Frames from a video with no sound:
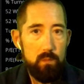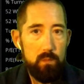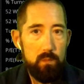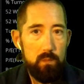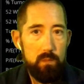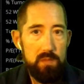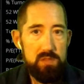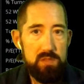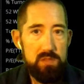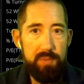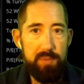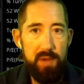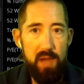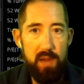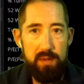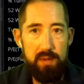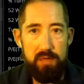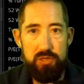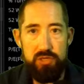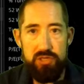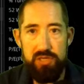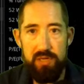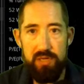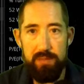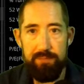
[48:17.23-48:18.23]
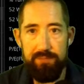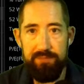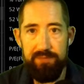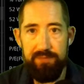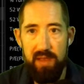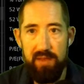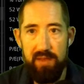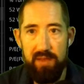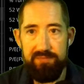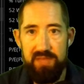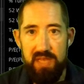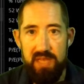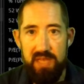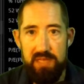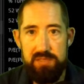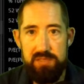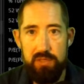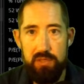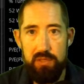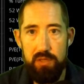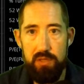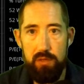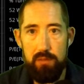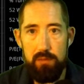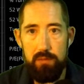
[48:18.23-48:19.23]
With a partnership five days
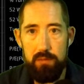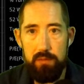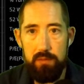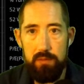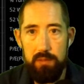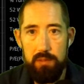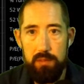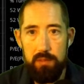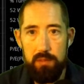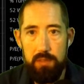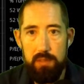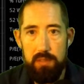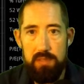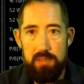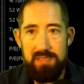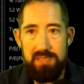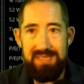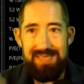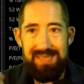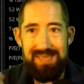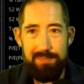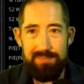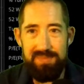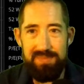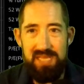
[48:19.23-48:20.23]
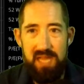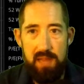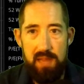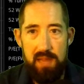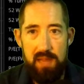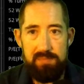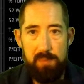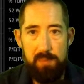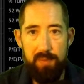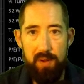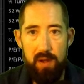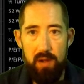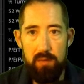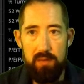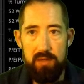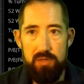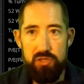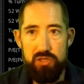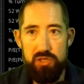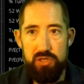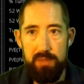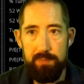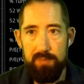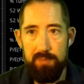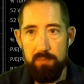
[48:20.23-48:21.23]
ago, sometimes a
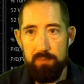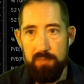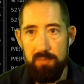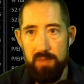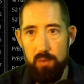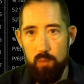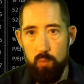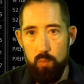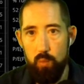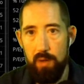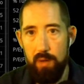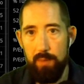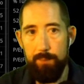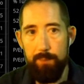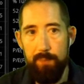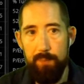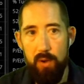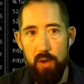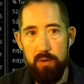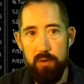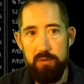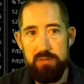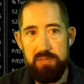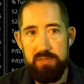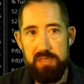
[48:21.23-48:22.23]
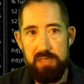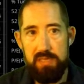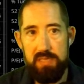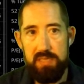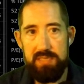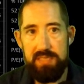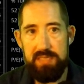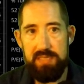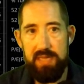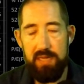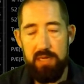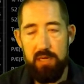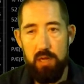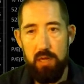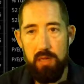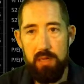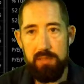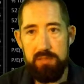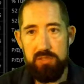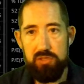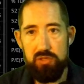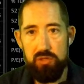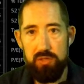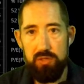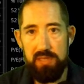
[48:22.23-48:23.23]
partnership can mean one partner is going to take on
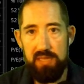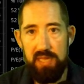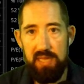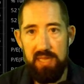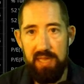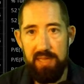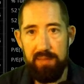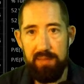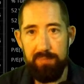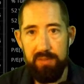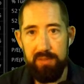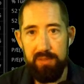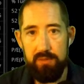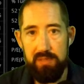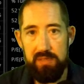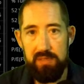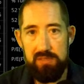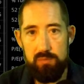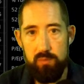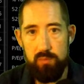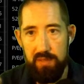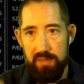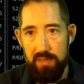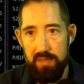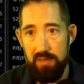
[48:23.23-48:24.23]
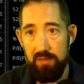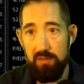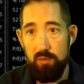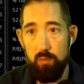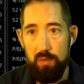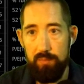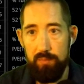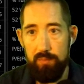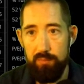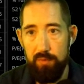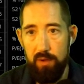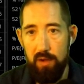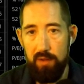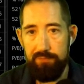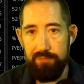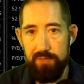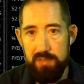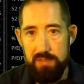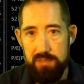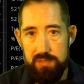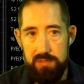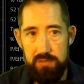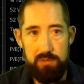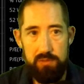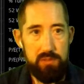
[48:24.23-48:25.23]
certain liabilities while the other one
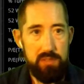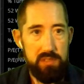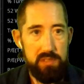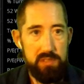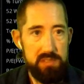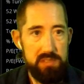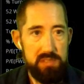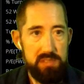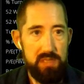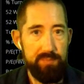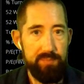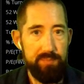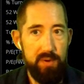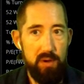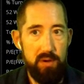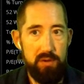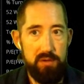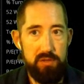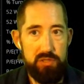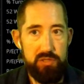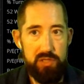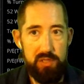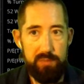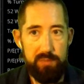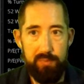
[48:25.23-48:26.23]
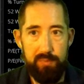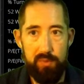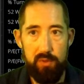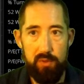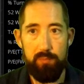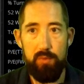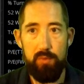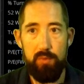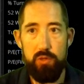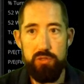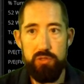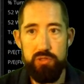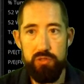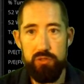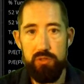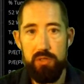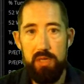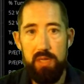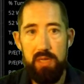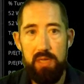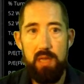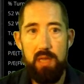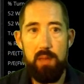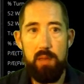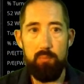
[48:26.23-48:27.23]
profits. So you can see a partnership or a merger
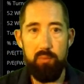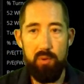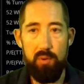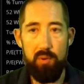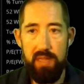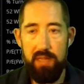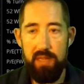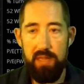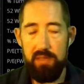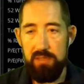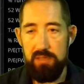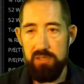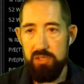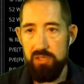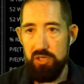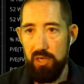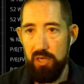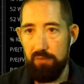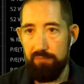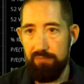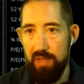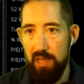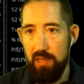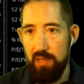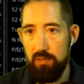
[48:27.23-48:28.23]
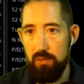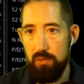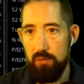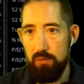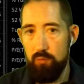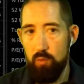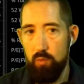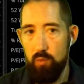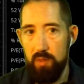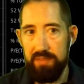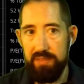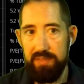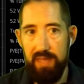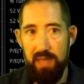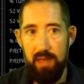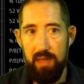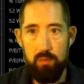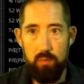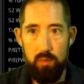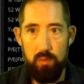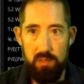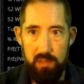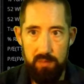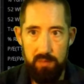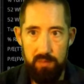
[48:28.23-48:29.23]
bringing the share value of one down
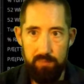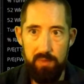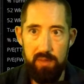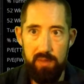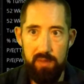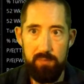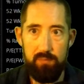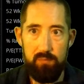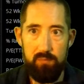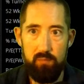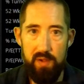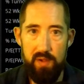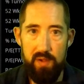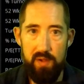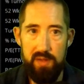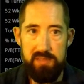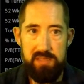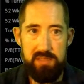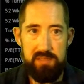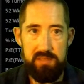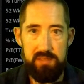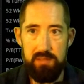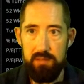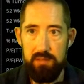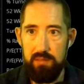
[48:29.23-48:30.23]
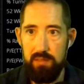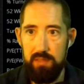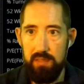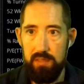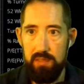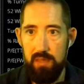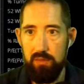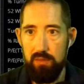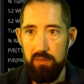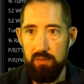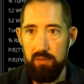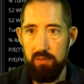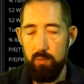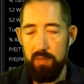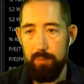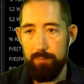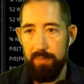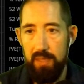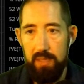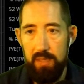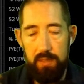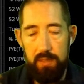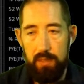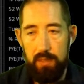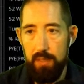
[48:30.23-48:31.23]
while it, it raises the other one up.
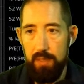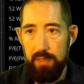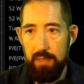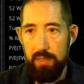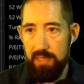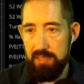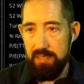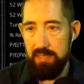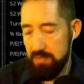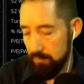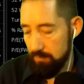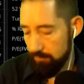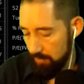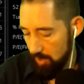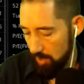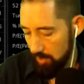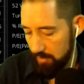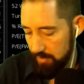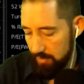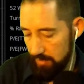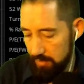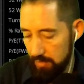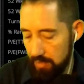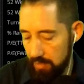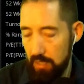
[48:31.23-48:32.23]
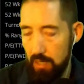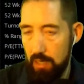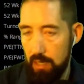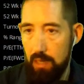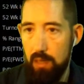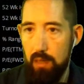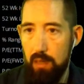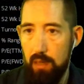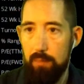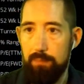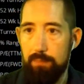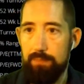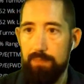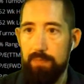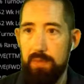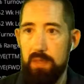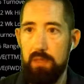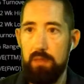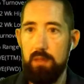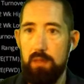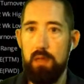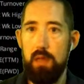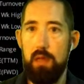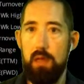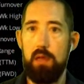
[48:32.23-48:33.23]
That's the market um,
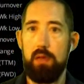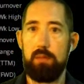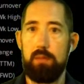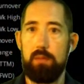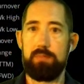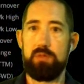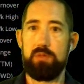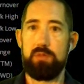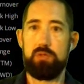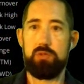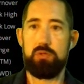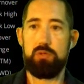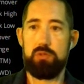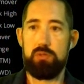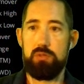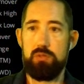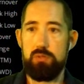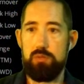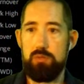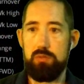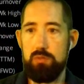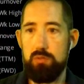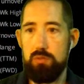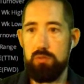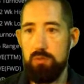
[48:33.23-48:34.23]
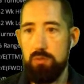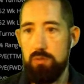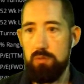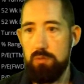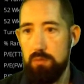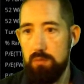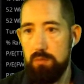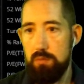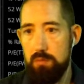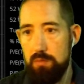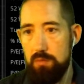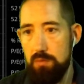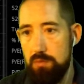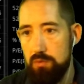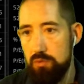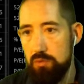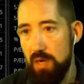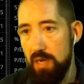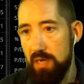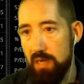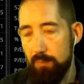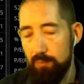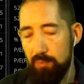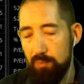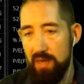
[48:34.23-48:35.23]
um,
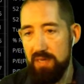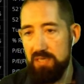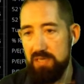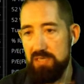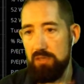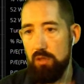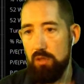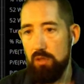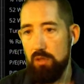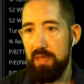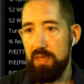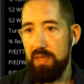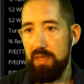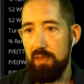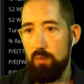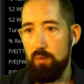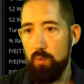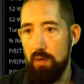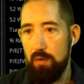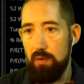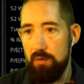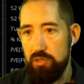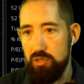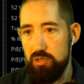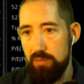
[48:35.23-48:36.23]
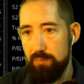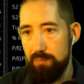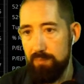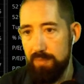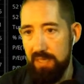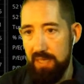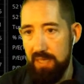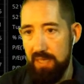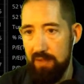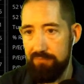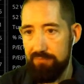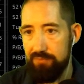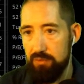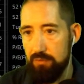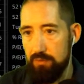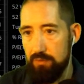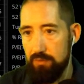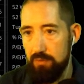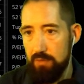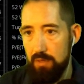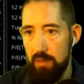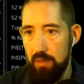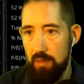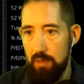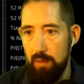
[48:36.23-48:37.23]
trying to price locate where it should be
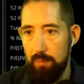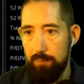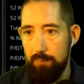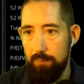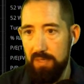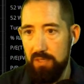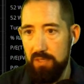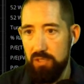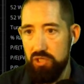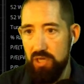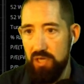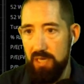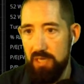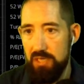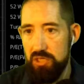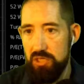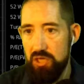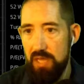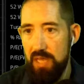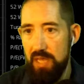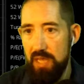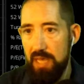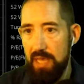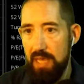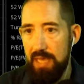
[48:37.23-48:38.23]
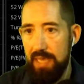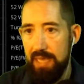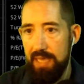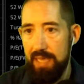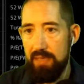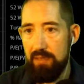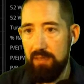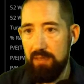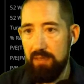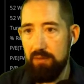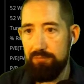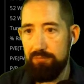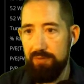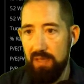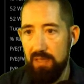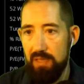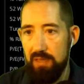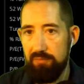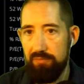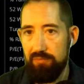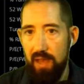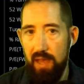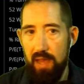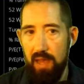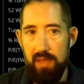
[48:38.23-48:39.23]
after a uh, big change.
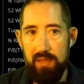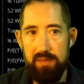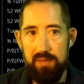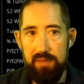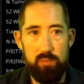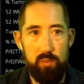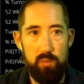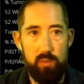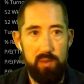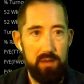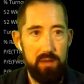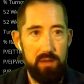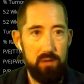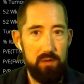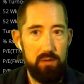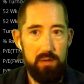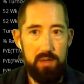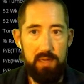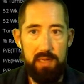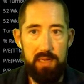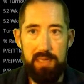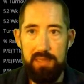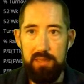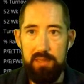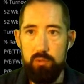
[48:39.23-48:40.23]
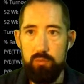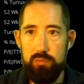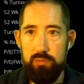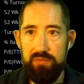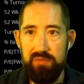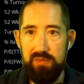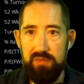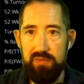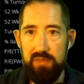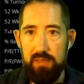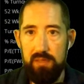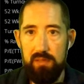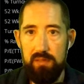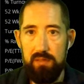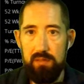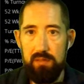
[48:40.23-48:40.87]
Innovative eyewear, Lucy,